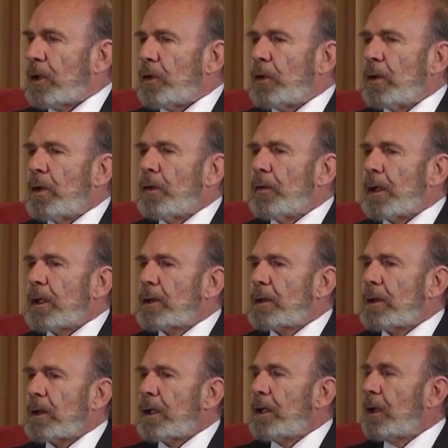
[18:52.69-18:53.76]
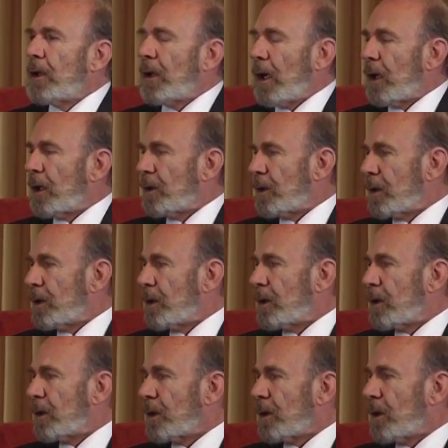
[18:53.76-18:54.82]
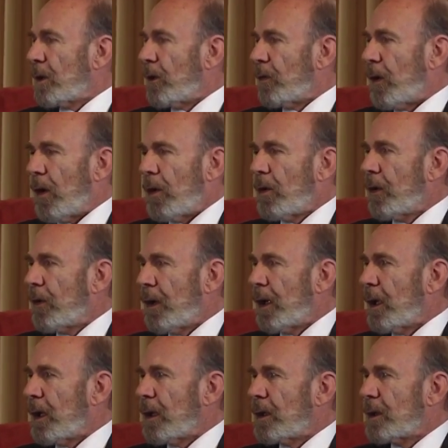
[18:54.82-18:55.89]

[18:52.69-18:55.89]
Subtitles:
the universal intelligence of all things,